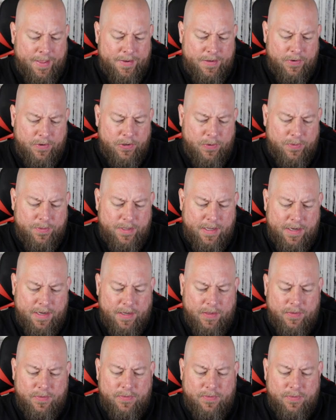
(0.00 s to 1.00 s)
Don't know what that
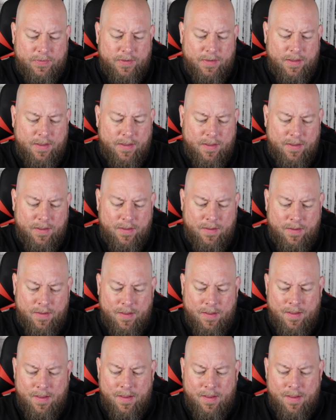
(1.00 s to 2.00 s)
is.
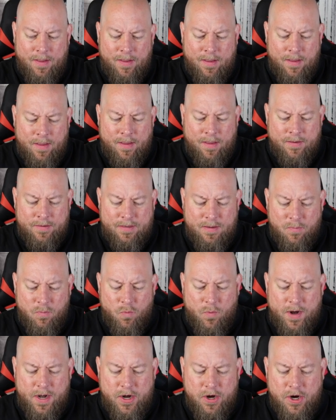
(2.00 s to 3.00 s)

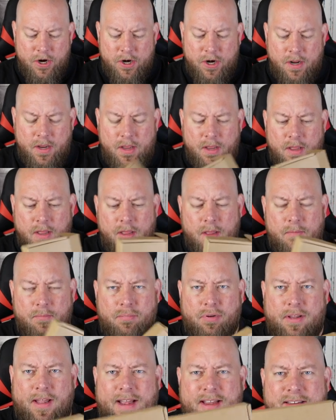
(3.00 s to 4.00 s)
Some weird
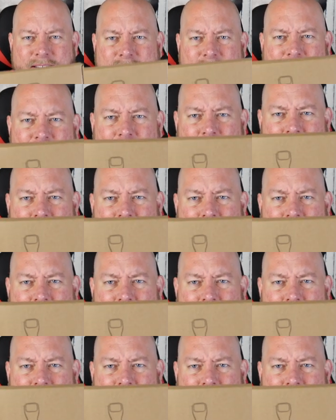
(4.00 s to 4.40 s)
plastic